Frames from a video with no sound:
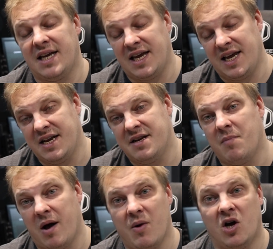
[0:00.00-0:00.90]
in
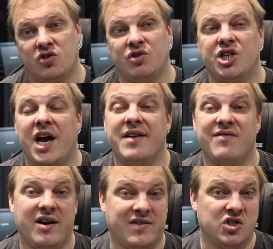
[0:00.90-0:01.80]
my mastering chain in
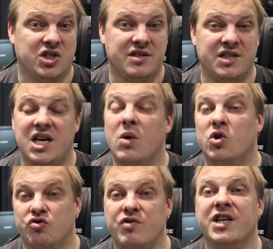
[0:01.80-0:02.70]
500 series
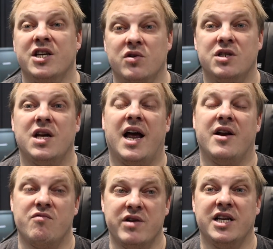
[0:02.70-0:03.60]
was really good, and
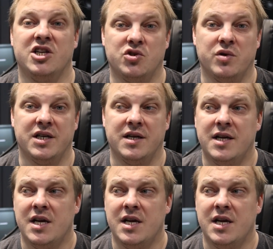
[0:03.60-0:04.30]
I really enjoyed it.